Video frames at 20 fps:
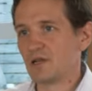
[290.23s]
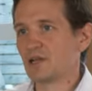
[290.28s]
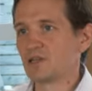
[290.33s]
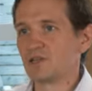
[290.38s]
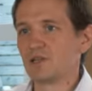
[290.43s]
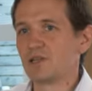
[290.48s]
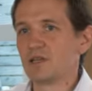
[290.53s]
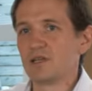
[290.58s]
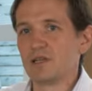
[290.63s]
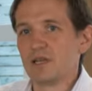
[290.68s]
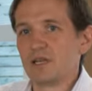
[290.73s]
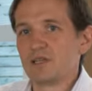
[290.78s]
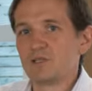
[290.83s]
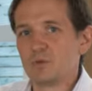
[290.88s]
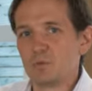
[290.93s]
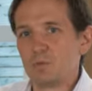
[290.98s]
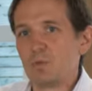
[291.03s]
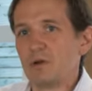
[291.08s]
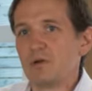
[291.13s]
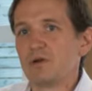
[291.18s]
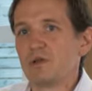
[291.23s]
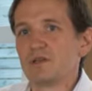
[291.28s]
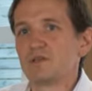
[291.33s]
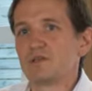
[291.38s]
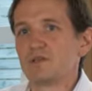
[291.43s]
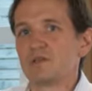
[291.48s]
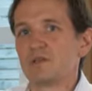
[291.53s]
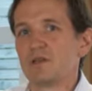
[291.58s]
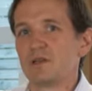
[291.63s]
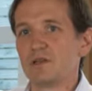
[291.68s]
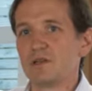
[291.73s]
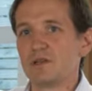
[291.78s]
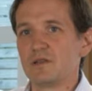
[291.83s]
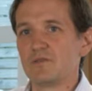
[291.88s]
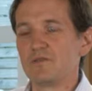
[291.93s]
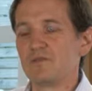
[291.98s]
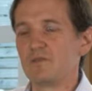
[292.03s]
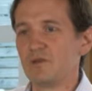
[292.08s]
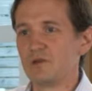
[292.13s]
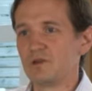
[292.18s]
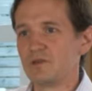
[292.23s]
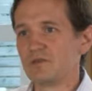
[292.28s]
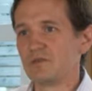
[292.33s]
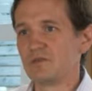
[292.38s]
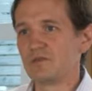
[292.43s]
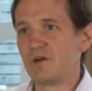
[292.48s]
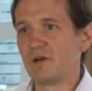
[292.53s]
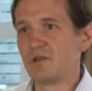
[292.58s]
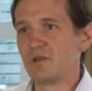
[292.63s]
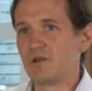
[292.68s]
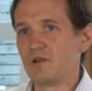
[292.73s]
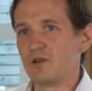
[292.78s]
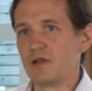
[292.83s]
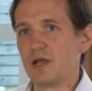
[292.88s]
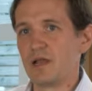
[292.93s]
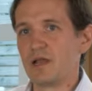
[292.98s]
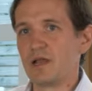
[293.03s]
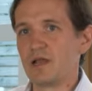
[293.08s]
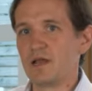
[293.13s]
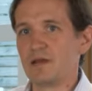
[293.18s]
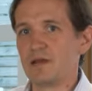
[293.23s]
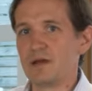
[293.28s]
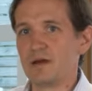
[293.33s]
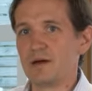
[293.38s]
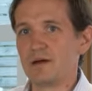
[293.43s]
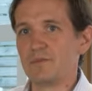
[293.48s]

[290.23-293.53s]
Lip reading: Actually experience the fullness of fatherhood. And then